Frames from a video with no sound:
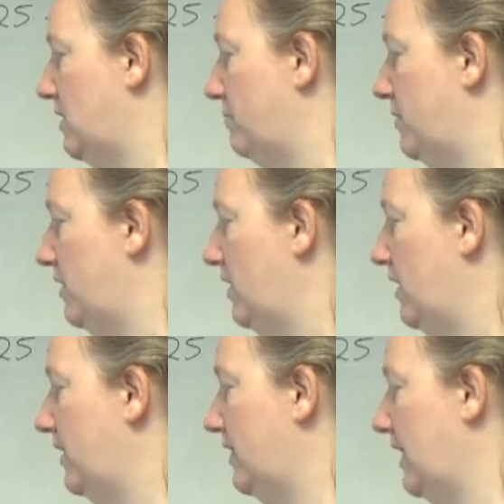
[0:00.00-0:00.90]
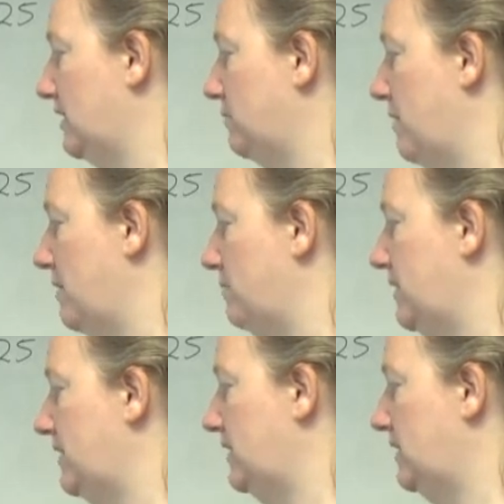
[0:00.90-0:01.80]
number. That's my
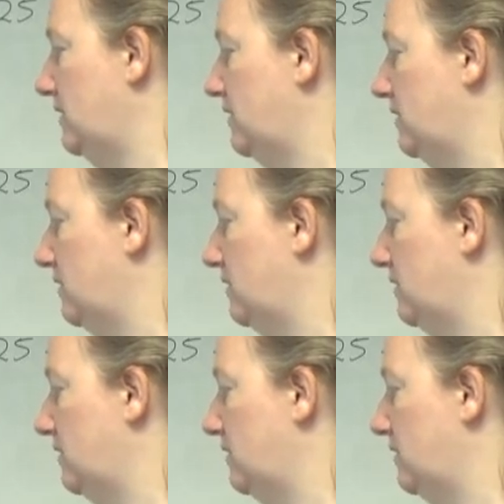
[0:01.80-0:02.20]
median.